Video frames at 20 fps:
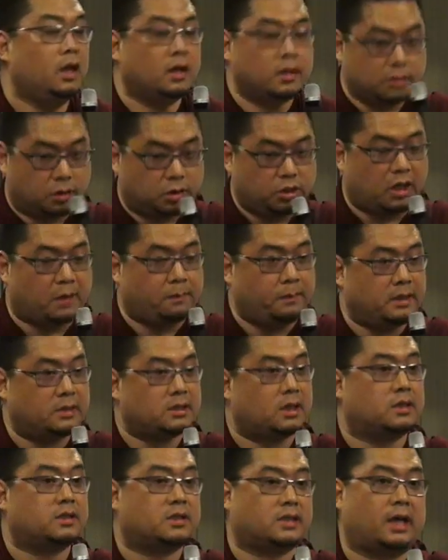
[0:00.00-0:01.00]
So JP is
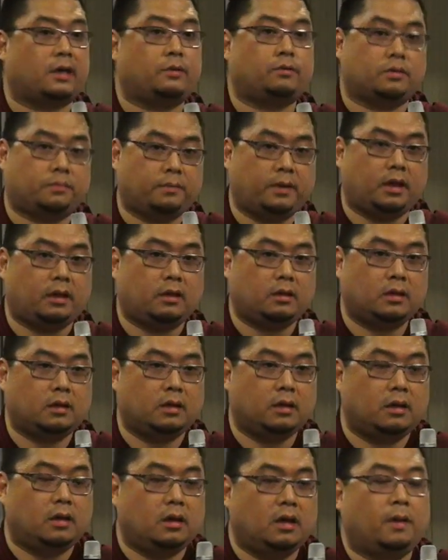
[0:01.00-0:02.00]
on site with me.
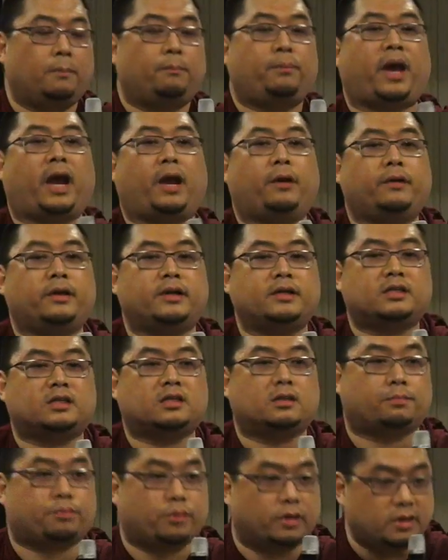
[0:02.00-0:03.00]
Paris,
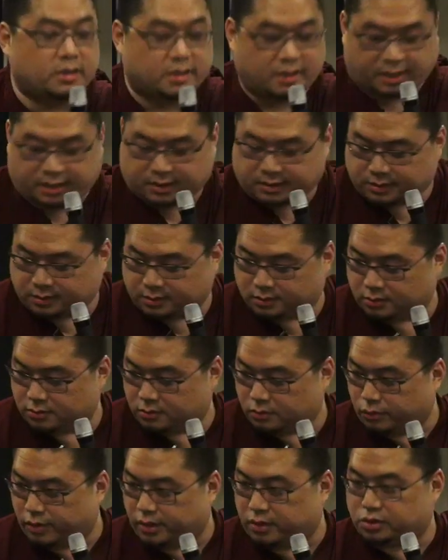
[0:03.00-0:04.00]
the princess,
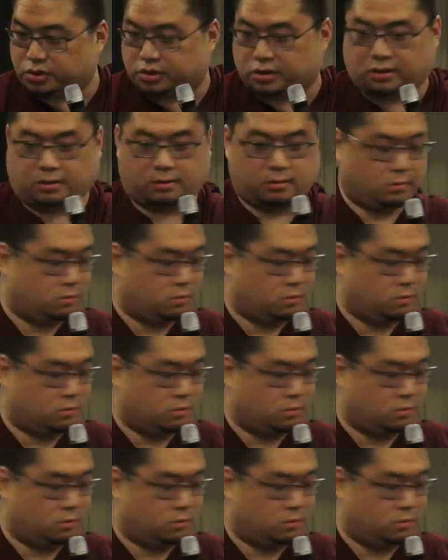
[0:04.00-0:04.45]
where is she?